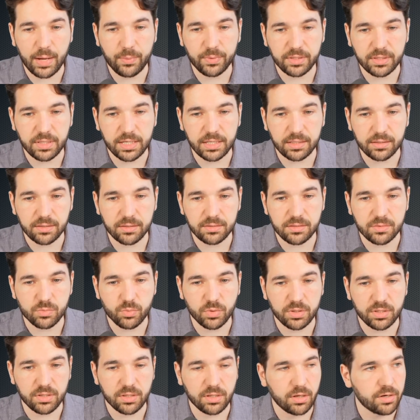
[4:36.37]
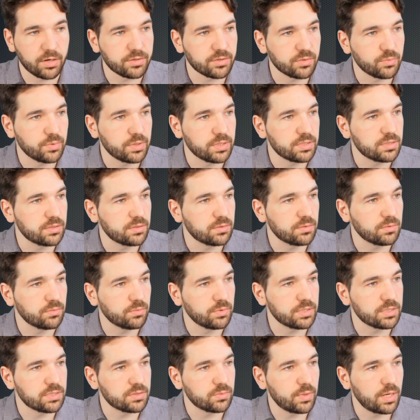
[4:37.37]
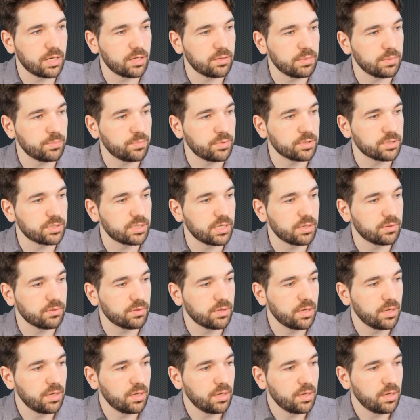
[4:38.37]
I would think this is one of the larger reasons why he'd be pushed out.